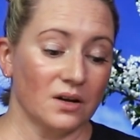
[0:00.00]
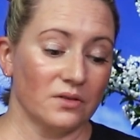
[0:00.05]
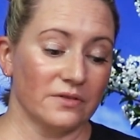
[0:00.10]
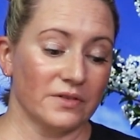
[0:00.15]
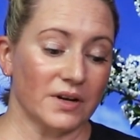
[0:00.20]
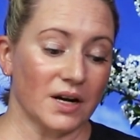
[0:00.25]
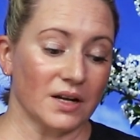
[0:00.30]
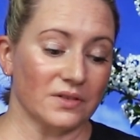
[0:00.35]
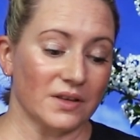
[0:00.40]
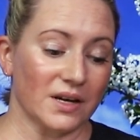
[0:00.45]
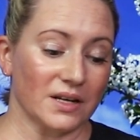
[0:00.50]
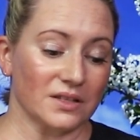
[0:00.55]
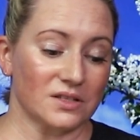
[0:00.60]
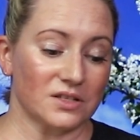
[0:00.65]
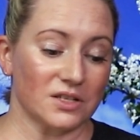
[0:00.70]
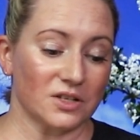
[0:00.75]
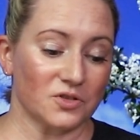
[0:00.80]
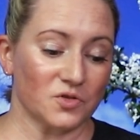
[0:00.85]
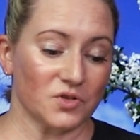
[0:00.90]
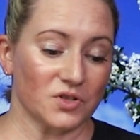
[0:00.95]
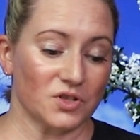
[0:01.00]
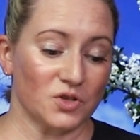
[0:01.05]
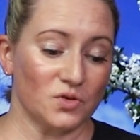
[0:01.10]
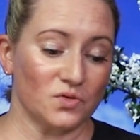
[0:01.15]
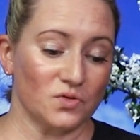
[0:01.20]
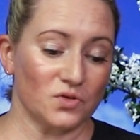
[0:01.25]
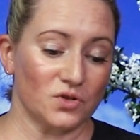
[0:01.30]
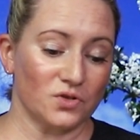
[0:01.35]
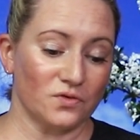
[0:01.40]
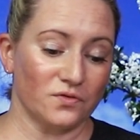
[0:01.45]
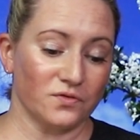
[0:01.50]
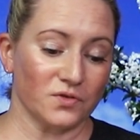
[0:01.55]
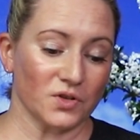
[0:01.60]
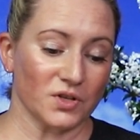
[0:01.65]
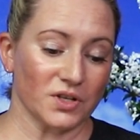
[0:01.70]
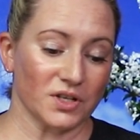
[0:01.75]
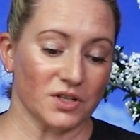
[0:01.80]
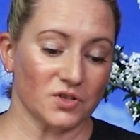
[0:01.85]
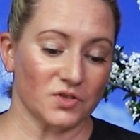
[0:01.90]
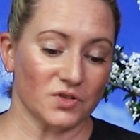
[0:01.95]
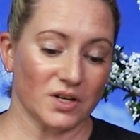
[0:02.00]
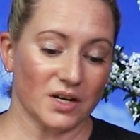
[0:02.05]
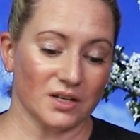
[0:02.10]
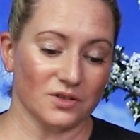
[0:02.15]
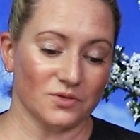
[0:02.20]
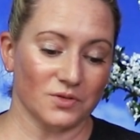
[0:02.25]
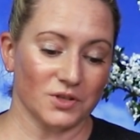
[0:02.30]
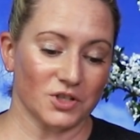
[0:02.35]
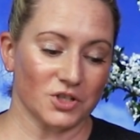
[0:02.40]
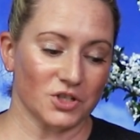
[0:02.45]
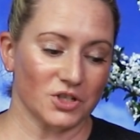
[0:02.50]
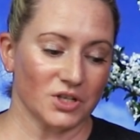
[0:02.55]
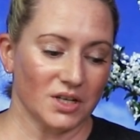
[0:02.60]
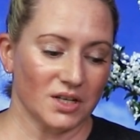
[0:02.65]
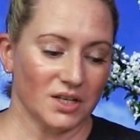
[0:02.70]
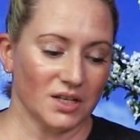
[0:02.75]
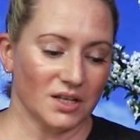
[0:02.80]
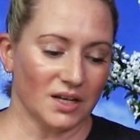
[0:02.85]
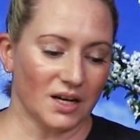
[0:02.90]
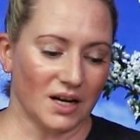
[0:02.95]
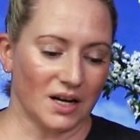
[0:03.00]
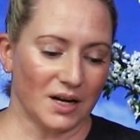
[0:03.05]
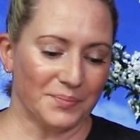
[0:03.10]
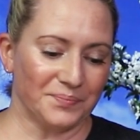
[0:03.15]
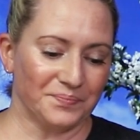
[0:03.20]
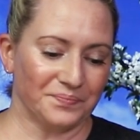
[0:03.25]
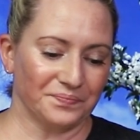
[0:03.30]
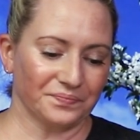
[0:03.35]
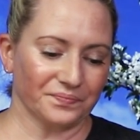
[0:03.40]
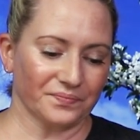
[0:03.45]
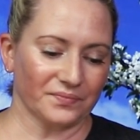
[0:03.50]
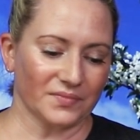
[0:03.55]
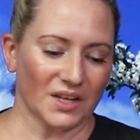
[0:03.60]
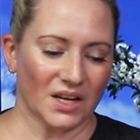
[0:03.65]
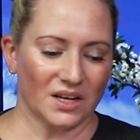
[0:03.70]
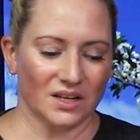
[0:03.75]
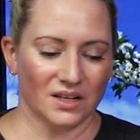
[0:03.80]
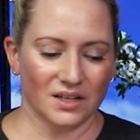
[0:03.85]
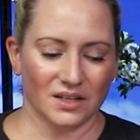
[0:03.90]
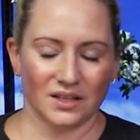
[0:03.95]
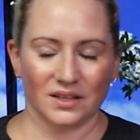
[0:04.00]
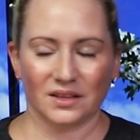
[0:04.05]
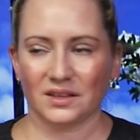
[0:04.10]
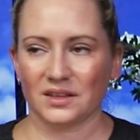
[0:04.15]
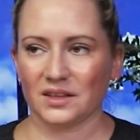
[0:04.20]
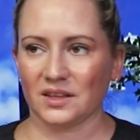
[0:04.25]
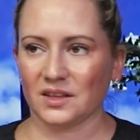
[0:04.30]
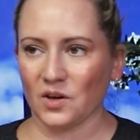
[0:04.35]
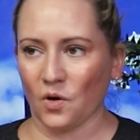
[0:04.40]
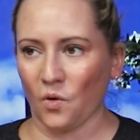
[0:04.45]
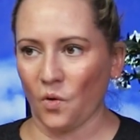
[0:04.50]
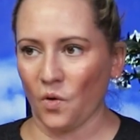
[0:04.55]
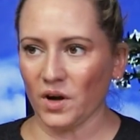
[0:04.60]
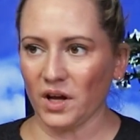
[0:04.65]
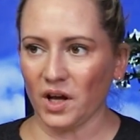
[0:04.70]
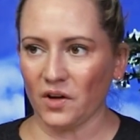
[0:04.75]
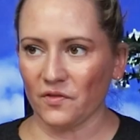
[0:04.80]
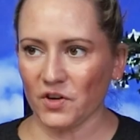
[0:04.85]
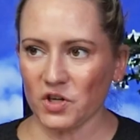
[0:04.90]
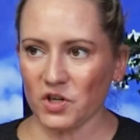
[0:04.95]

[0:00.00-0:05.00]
We've got that citrus yuzu fruit extract, which um, the oil